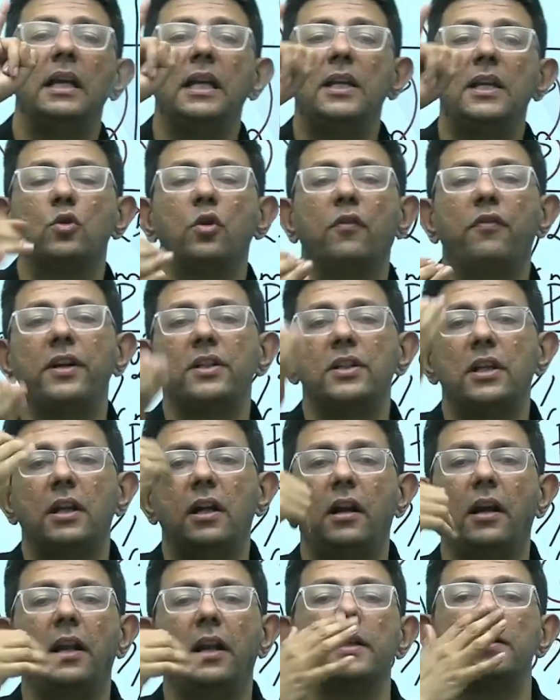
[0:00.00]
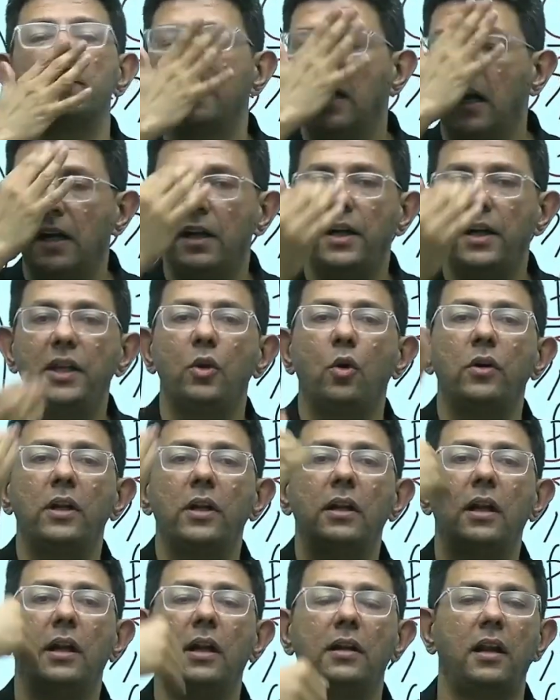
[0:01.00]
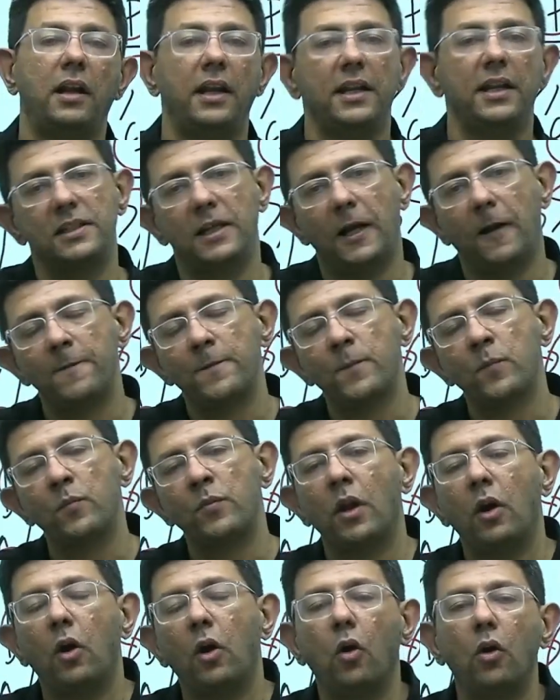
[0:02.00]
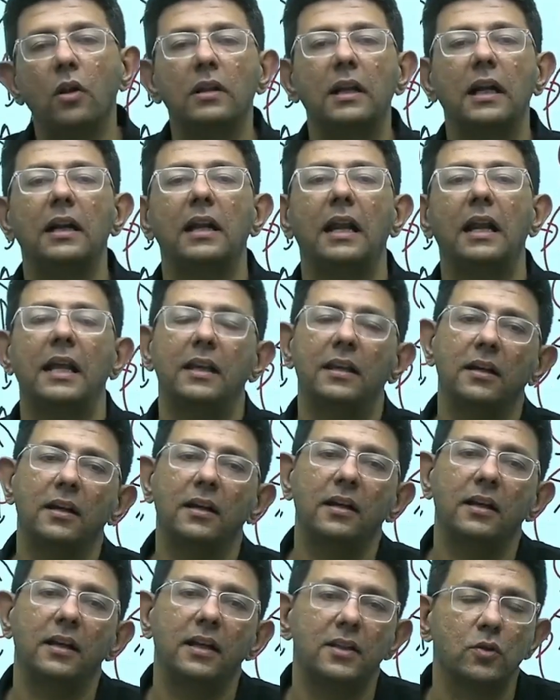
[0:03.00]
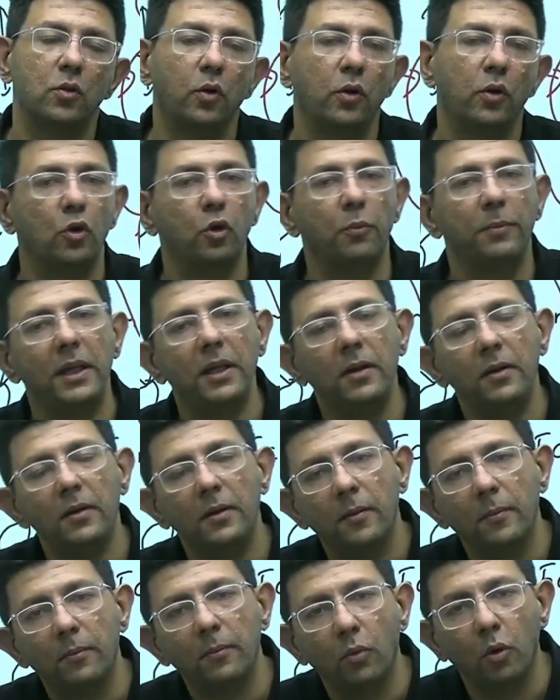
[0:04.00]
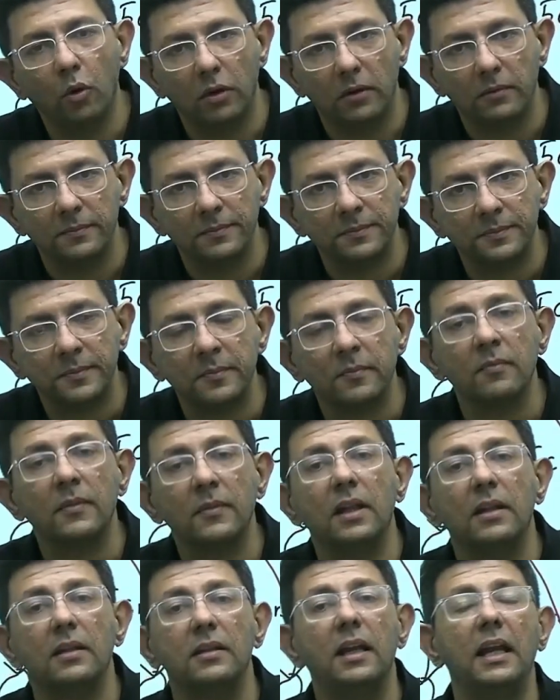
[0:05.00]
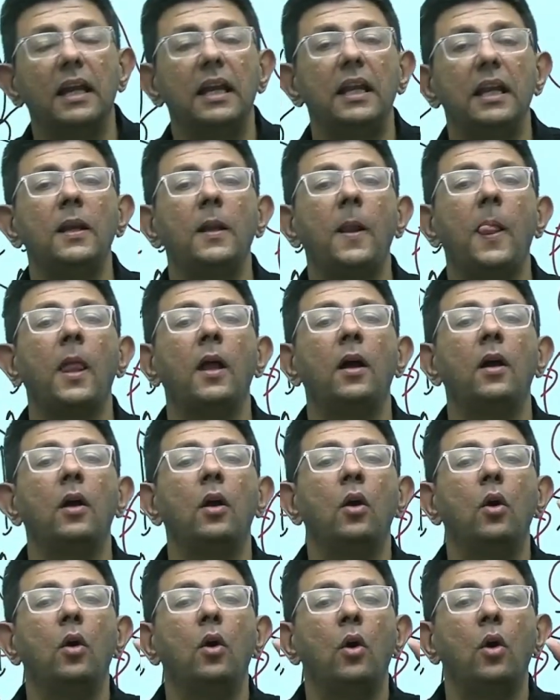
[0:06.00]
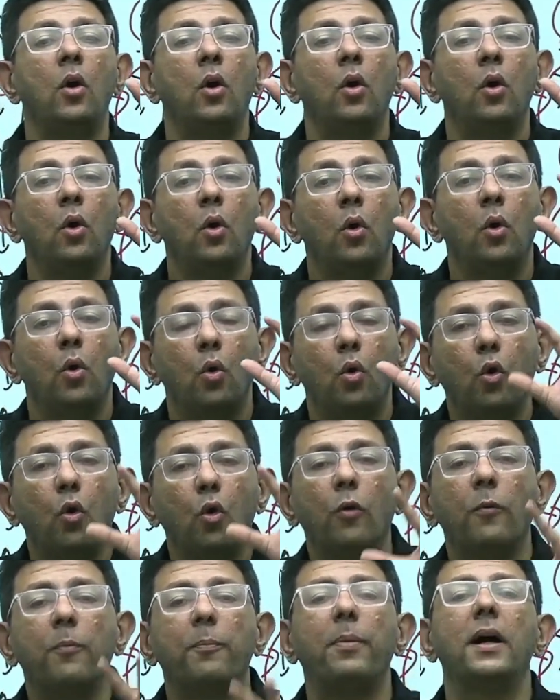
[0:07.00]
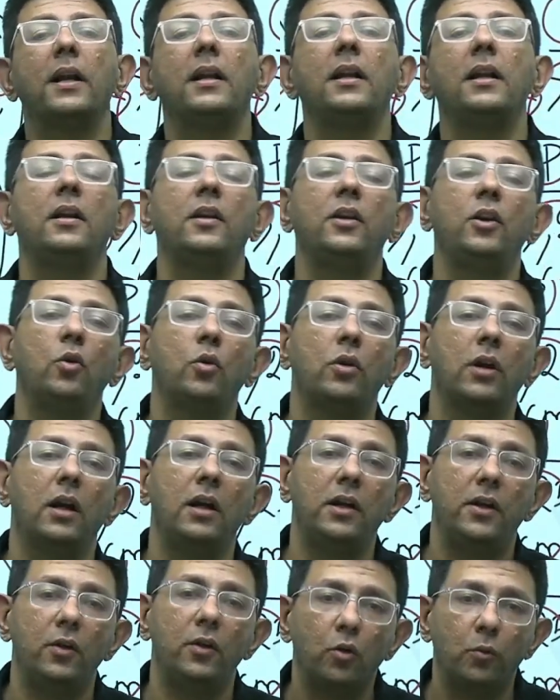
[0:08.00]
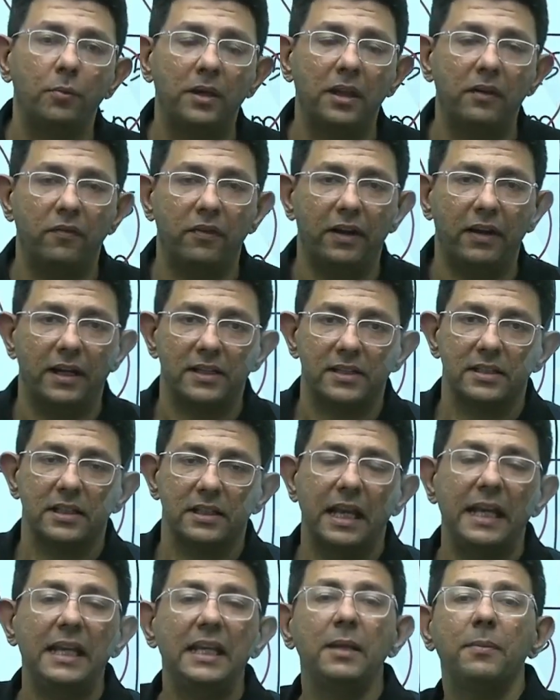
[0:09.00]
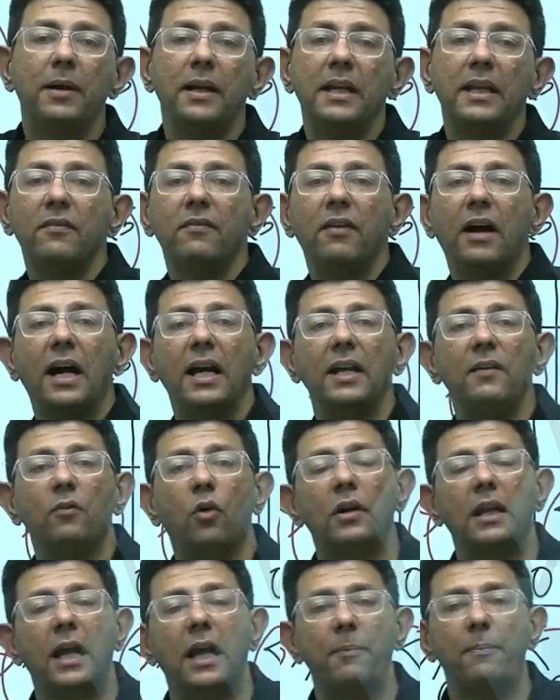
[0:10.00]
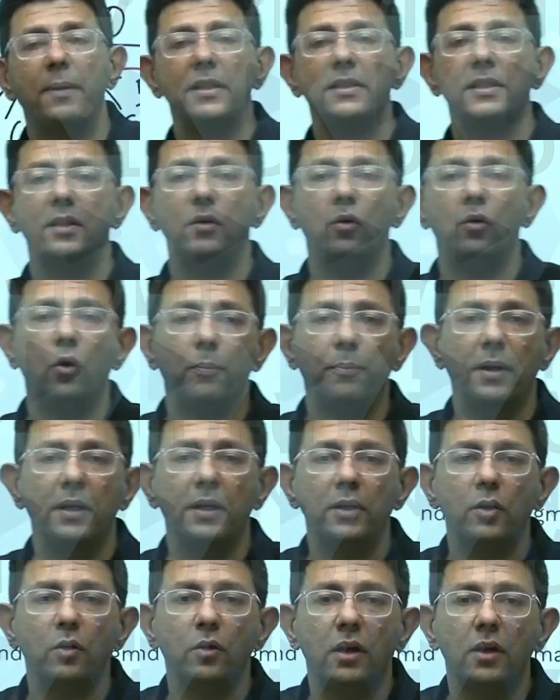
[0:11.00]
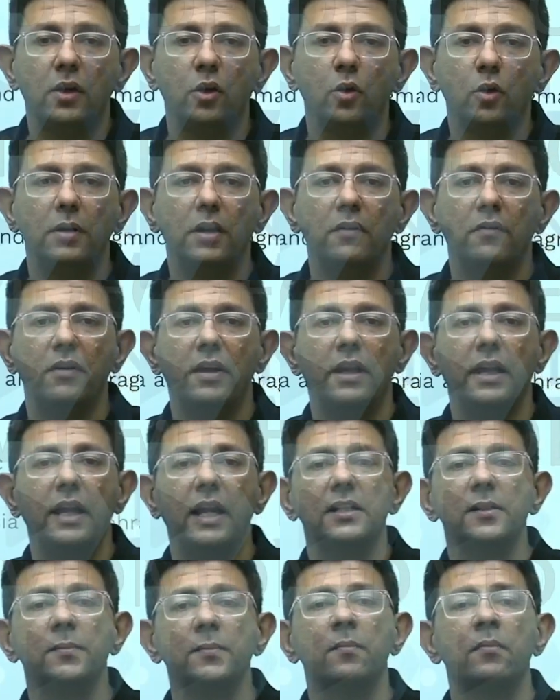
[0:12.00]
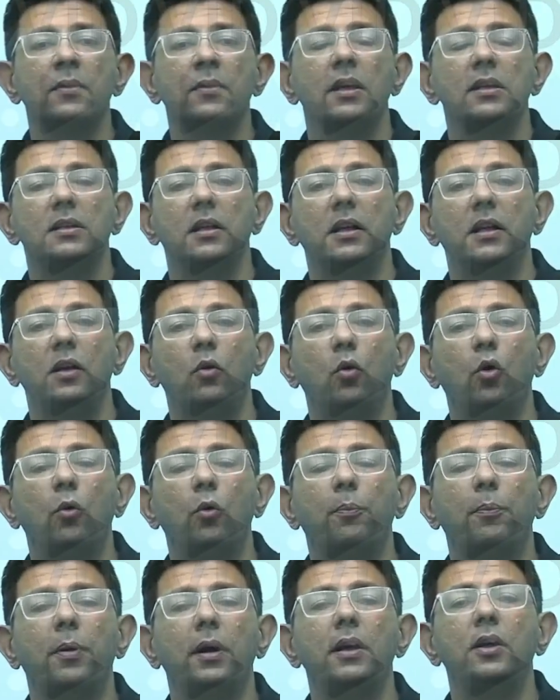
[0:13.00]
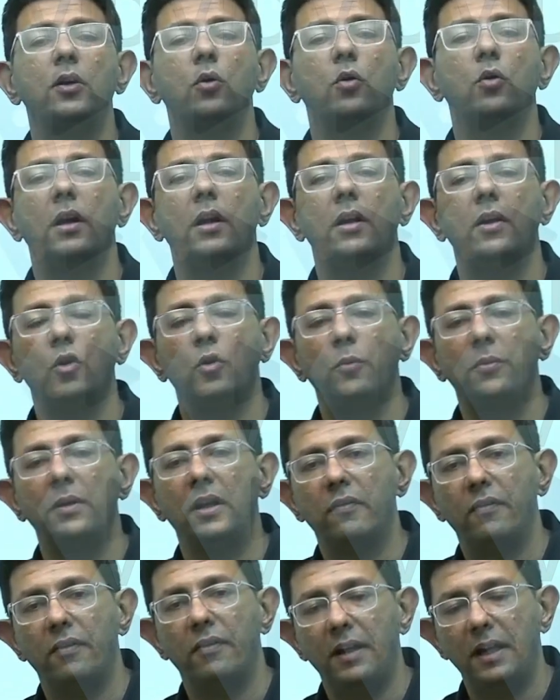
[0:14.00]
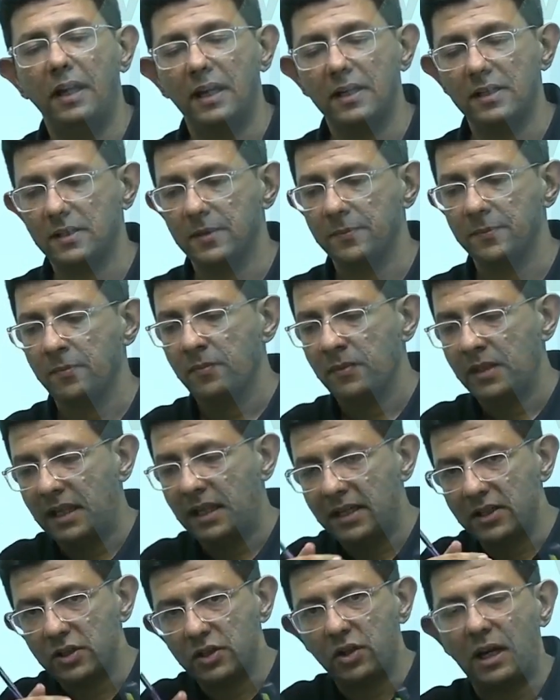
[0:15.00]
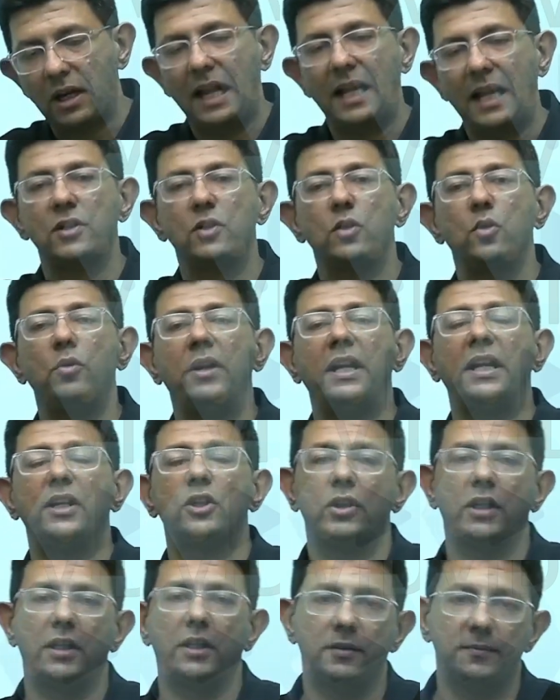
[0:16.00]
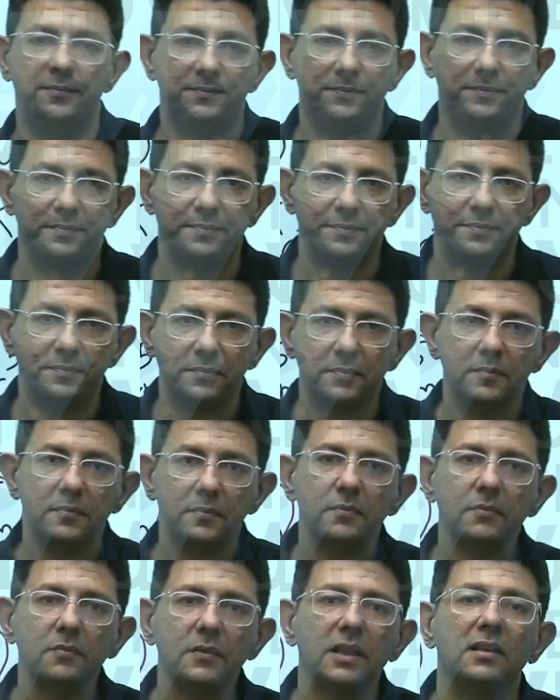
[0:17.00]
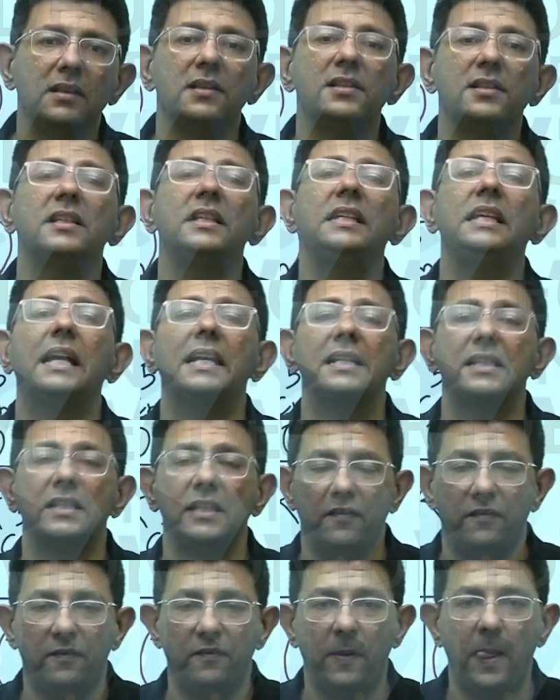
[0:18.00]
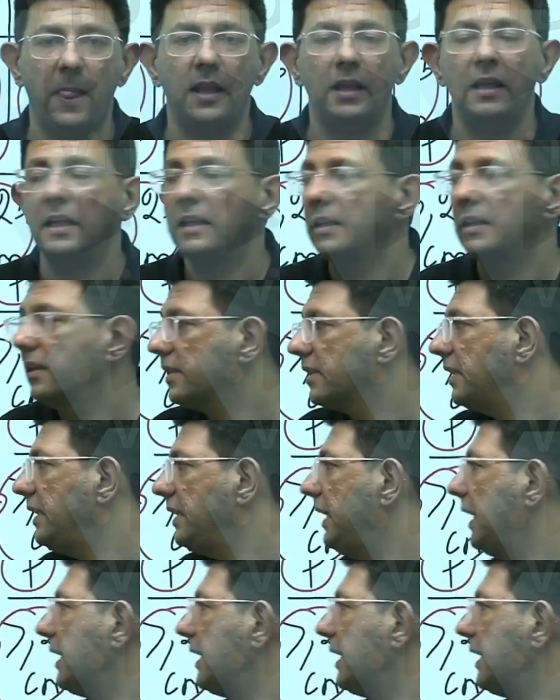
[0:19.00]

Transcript: esophageal atresia, duodenal atresia, all that liquor is going to be more. Then open neural tube defects. Anybody, why? What happens in open neural tube defects? Sir, in open neural tube defects, there is transudation. The CSF, if